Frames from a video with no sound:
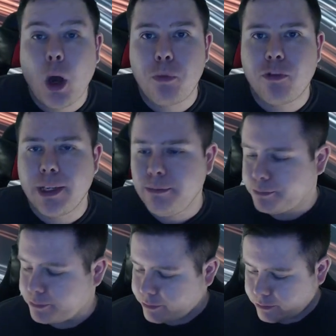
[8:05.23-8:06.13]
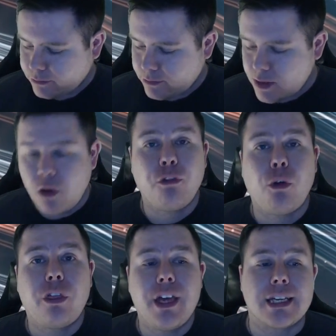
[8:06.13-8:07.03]
hopefully,
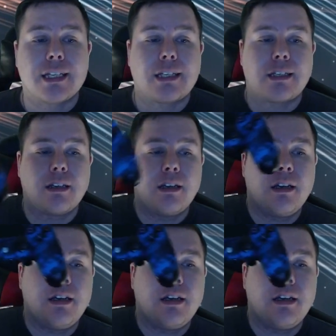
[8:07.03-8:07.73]
for this.